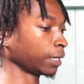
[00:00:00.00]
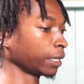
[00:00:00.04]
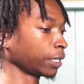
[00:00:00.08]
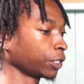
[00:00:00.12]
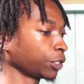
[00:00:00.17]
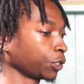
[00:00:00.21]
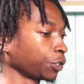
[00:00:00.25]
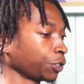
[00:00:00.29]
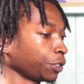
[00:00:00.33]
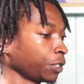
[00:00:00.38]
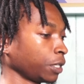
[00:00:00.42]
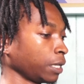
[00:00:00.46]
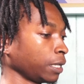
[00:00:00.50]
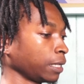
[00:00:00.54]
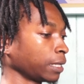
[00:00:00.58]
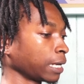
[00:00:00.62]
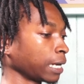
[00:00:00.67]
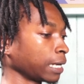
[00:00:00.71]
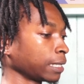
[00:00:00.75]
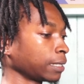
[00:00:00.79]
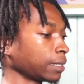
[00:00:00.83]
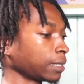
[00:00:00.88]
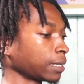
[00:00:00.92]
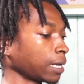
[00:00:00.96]
entry
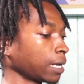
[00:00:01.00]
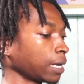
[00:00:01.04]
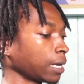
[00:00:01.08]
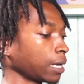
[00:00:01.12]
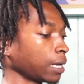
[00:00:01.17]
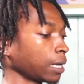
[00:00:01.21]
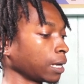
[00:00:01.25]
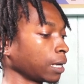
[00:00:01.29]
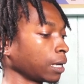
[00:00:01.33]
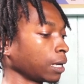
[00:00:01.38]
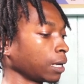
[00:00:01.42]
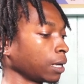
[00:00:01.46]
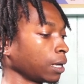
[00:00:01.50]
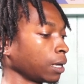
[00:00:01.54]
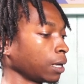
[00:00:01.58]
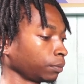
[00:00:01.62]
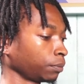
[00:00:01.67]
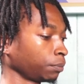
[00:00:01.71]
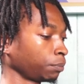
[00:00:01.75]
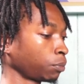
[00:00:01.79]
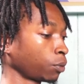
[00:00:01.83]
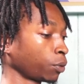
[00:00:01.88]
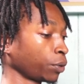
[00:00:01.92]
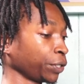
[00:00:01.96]
that's
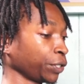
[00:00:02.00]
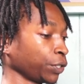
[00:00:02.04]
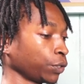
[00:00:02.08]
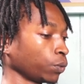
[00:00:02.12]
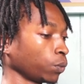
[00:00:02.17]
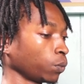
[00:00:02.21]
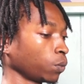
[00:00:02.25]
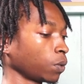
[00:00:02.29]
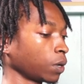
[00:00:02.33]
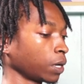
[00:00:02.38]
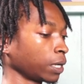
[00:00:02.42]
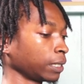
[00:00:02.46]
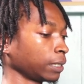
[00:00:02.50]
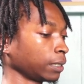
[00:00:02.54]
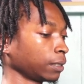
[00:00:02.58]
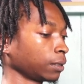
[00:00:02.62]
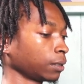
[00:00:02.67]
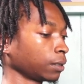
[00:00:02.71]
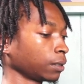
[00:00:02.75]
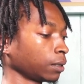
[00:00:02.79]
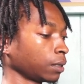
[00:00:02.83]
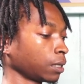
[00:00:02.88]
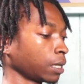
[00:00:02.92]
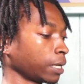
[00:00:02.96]
0.1
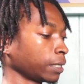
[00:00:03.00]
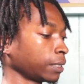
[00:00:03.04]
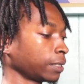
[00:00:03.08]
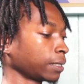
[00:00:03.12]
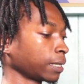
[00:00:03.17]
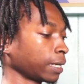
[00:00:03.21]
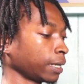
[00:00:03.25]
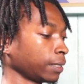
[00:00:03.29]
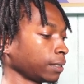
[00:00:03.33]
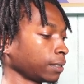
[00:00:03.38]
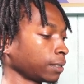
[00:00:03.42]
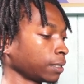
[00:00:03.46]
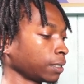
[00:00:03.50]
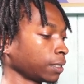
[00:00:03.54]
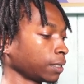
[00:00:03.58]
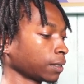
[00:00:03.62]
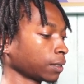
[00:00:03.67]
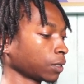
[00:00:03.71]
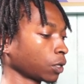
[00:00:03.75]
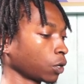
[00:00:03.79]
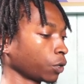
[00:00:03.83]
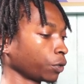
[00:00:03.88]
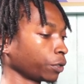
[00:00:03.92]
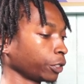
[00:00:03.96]
lot size.
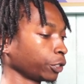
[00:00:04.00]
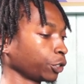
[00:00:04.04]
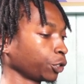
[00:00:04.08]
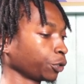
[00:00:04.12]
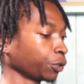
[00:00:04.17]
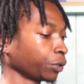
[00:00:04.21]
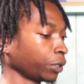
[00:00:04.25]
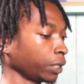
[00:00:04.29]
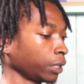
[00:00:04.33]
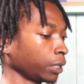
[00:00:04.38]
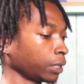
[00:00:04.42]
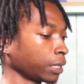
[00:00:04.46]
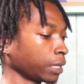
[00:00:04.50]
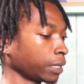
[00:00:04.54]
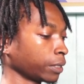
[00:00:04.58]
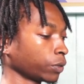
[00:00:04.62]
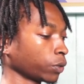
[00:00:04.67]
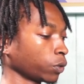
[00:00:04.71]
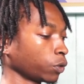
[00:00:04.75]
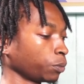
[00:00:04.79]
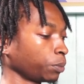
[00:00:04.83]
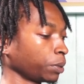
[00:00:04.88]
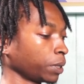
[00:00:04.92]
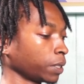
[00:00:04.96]
This current trade that's
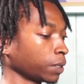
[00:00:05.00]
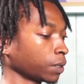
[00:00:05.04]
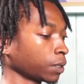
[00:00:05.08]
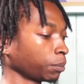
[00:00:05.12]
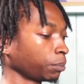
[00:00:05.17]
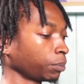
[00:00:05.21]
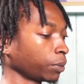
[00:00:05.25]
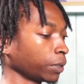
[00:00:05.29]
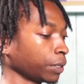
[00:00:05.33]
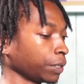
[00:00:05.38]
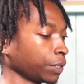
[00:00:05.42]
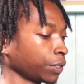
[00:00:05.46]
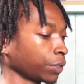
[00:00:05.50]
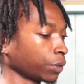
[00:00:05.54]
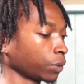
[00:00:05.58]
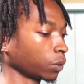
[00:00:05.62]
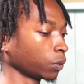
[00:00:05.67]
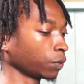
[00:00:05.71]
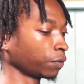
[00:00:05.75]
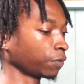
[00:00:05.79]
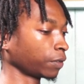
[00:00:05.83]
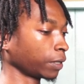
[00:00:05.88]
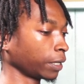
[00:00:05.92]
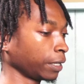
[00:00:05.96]
open is a
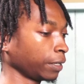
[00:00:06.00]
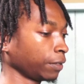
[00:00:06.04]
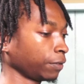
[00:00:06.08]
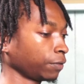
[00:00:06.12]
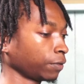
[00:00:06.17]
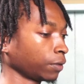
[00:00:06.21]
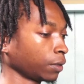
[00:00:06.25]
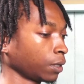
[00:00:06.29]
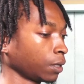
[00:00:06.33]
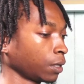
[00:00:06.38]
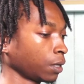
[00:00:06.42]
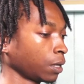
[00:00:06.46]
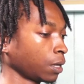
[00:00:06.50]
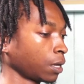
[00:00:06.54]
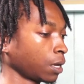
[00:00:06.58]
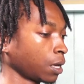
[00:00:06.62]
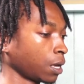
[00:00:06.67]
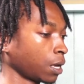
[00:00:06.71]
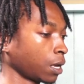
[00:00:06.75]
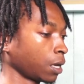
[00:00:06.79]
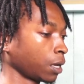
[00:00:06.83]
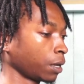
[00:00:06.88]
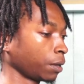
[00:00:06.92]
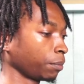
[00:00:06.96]
0.05,
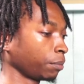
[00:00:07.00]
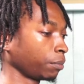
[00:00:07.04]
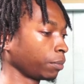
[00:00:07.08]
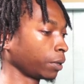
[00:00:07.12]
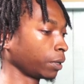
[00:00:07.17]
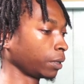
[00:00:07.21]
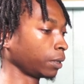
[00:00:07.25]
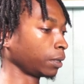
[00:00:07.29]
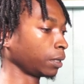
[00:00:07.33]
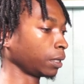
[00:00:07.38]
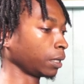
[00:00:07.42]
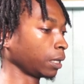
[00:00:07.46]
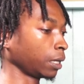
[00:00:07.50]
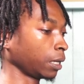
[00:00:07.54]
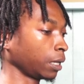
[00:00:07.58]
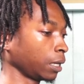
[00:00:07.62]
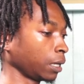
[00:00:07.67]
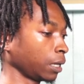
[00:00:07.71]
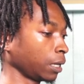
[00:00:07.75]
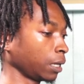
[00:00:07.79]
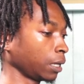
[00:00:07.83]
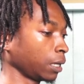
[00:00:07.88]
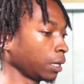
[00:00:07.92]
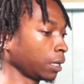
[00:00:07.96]
but
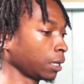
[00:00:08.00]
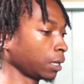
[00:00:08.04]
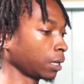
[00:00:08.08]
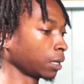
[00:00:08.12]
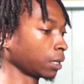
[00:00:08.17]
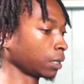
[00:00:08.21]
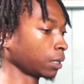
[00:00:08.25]
the